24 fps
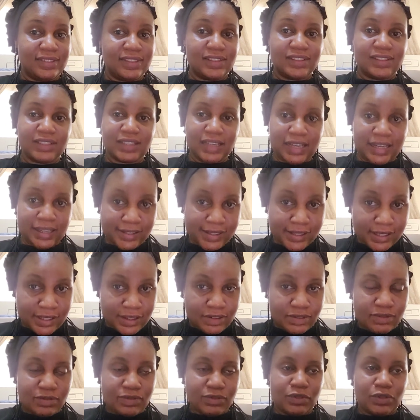get
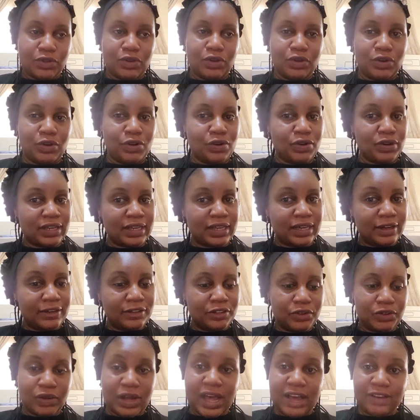or
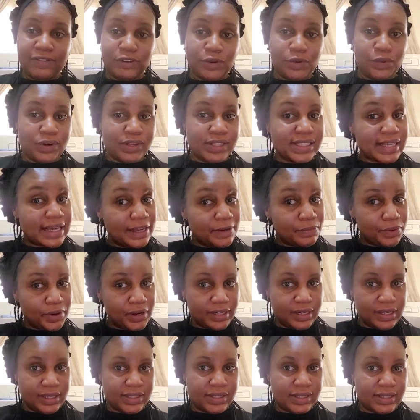have unwanted
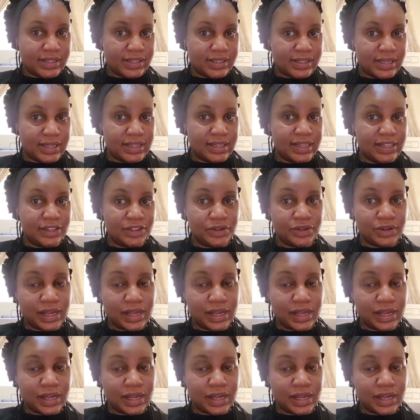pregnancies, and then